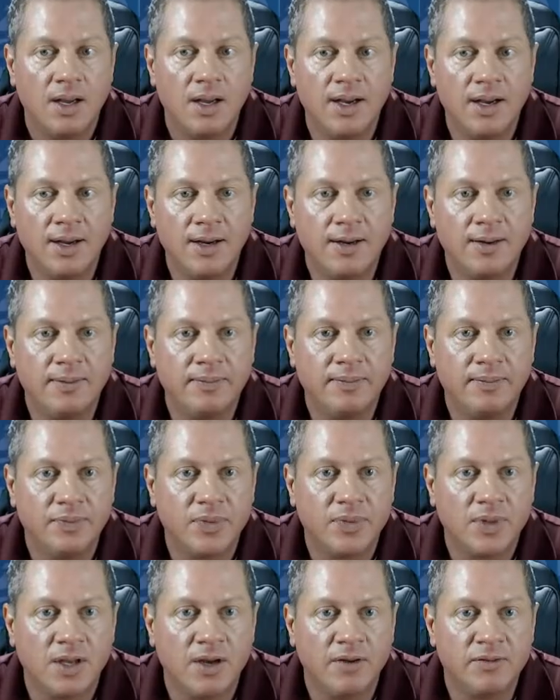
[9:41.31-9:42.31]

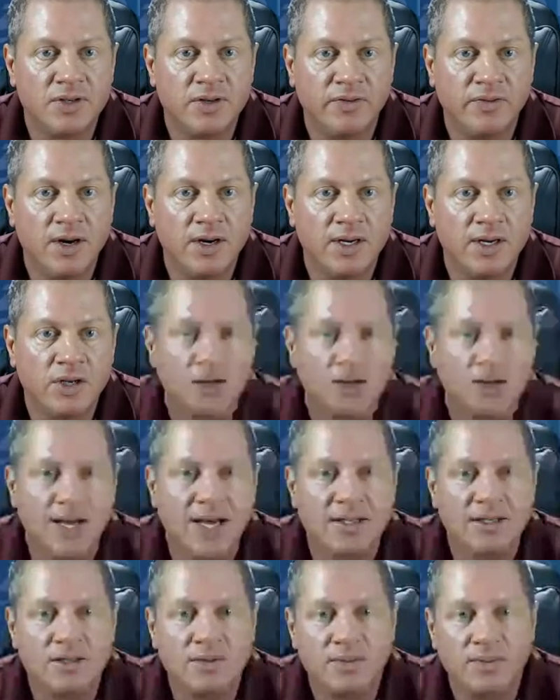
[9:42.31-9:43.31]
Um, of severity. So
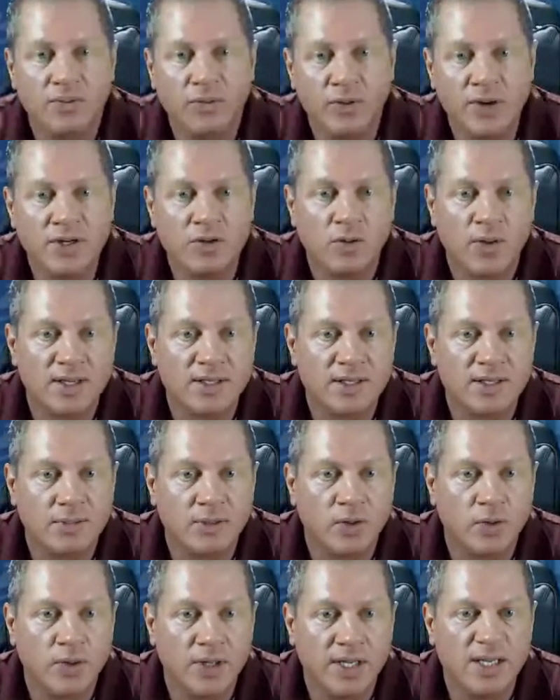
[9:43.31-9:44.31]
that's the reason why
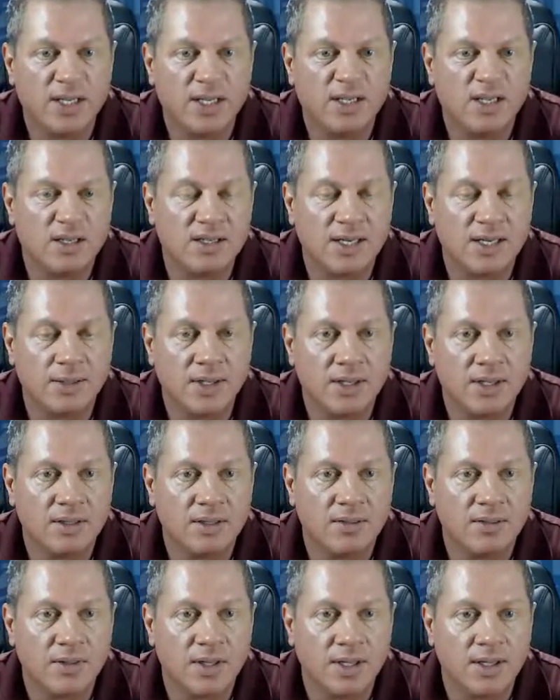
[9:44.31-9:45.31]
some of the winds and some of
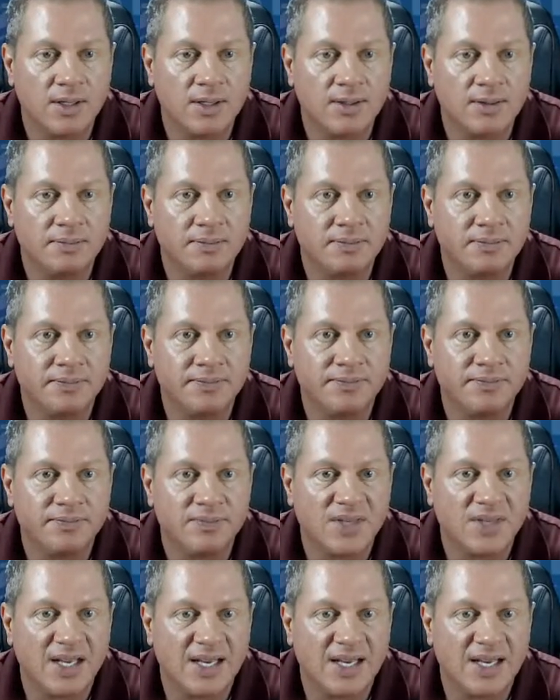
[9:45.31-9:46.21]
the um,